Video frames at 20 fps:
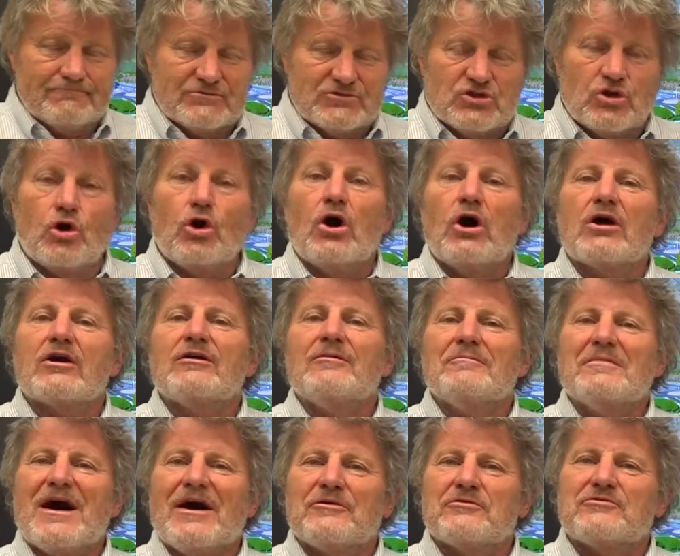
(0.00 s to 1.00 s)
talk
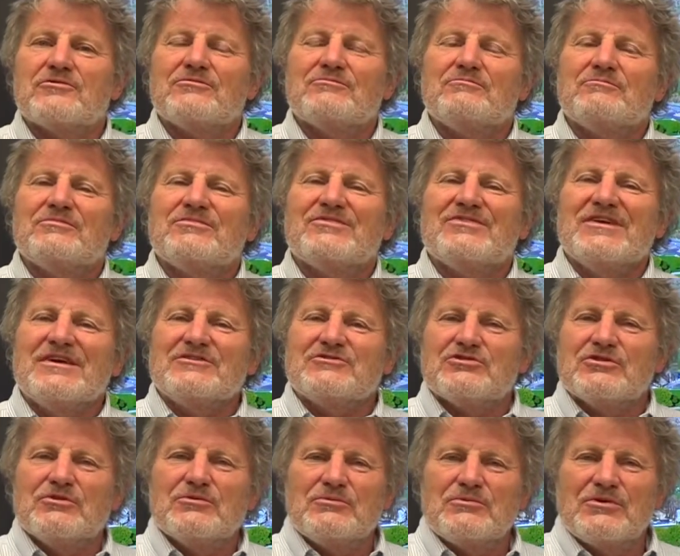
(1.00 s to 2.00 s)
about things
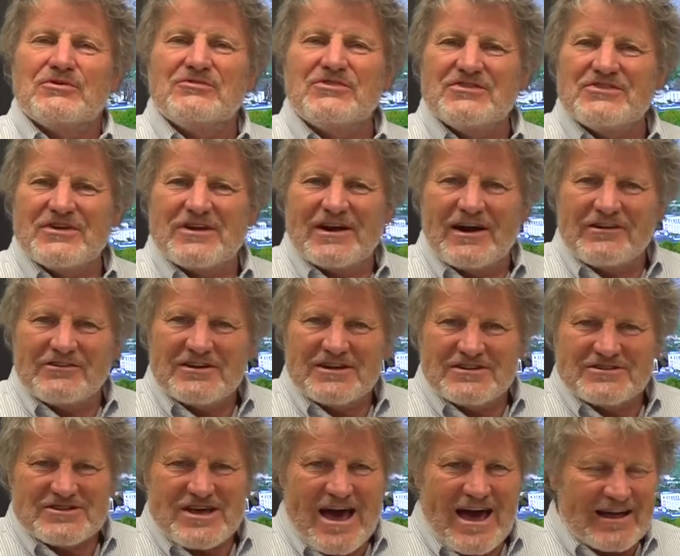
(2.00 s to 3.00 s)
in the movie that aren't
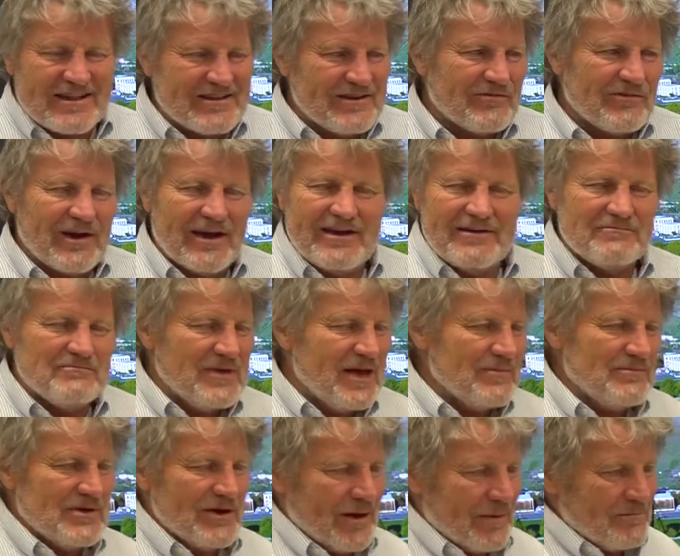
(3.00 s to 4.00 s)
exactly right.
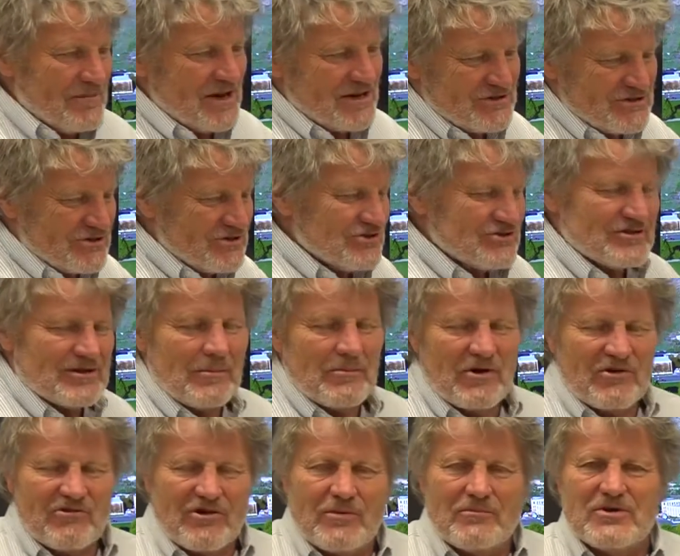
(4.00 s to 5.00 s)
Maybe I'll mention some
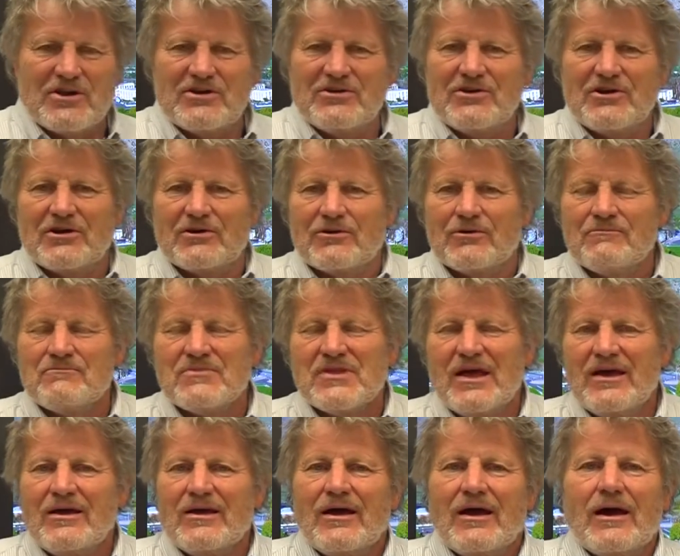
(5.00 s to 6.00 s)
of them in here.
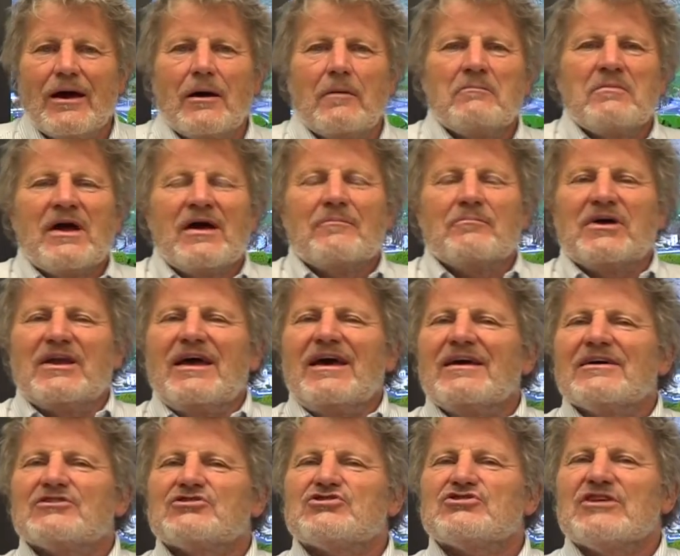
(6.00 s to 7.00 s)
But
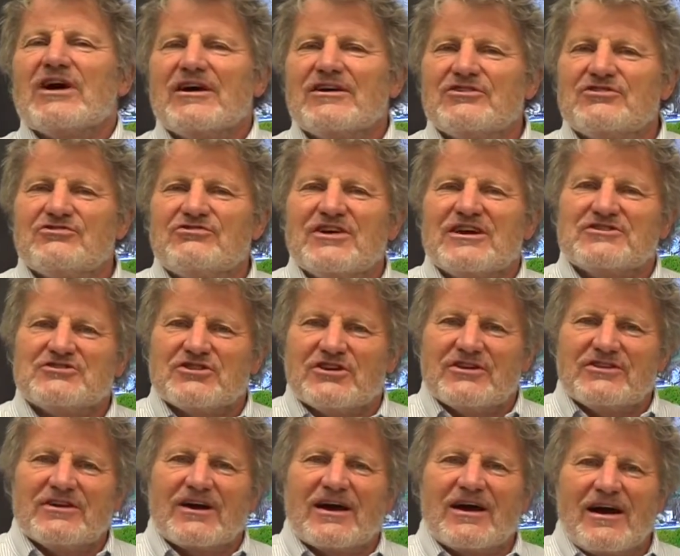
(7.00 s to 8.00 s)
hey, it's science
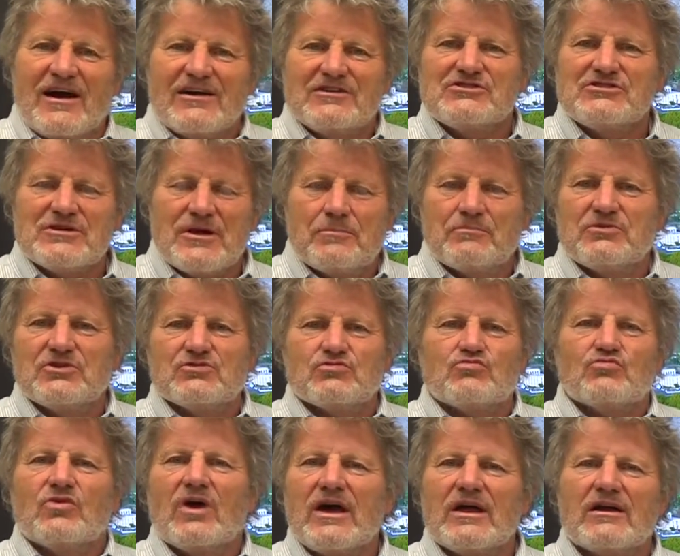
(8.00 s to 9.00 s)
fiction. The concept is
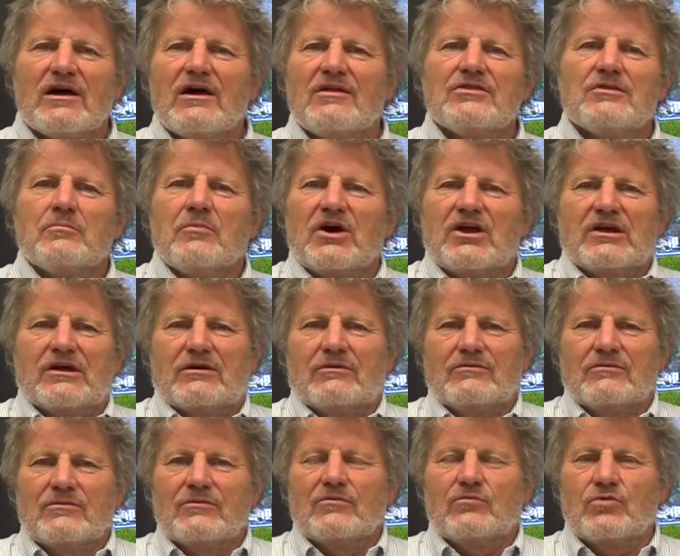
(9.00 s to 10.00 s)
right on the money.
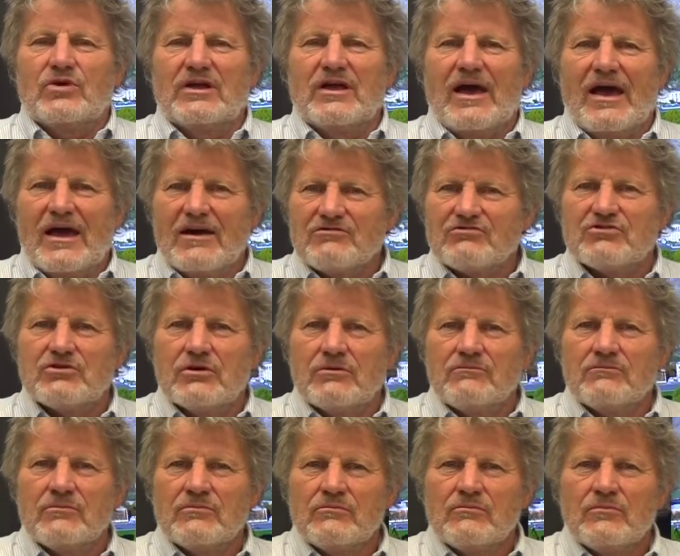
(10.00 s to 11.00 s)
We have to
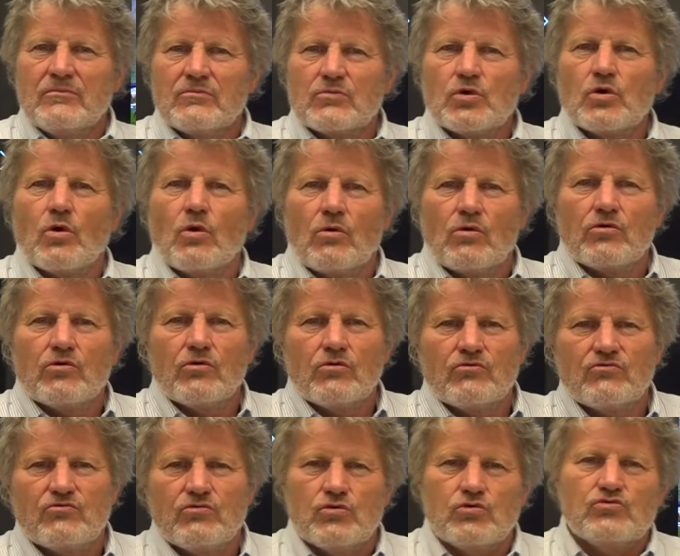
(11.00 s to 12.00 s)
grow our
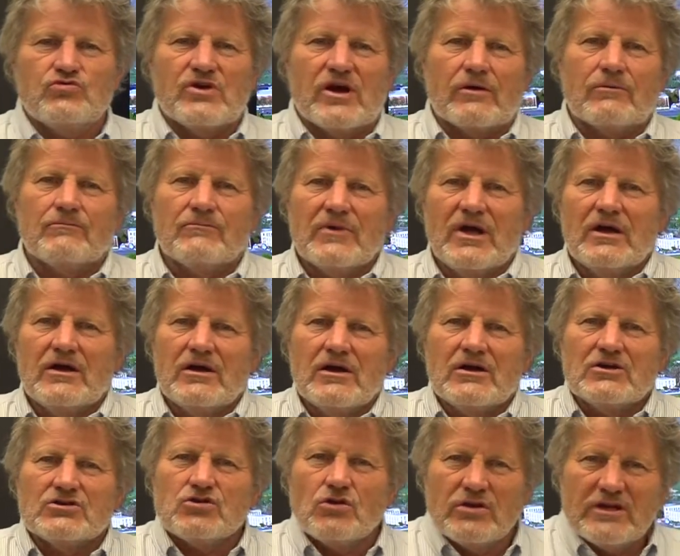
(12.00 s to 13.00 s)
own food there.
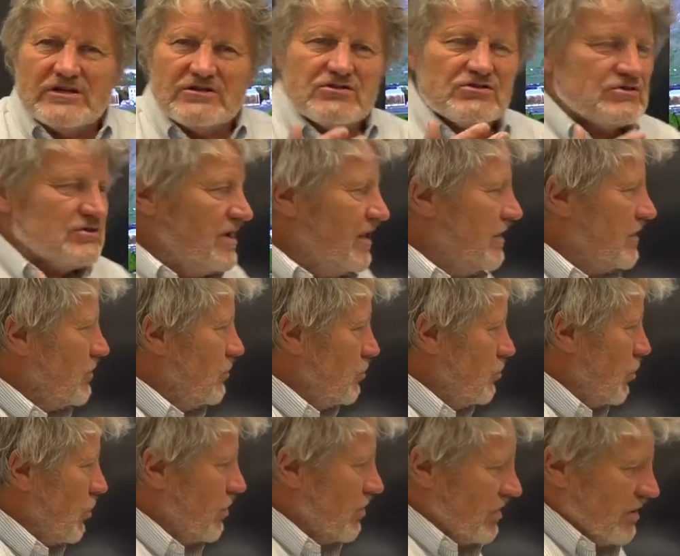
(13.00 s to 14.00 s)
So let's take a
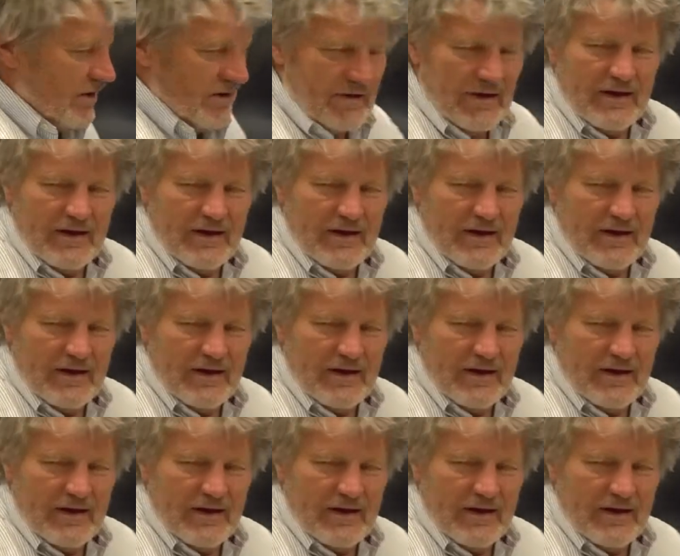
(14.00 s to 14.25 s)
look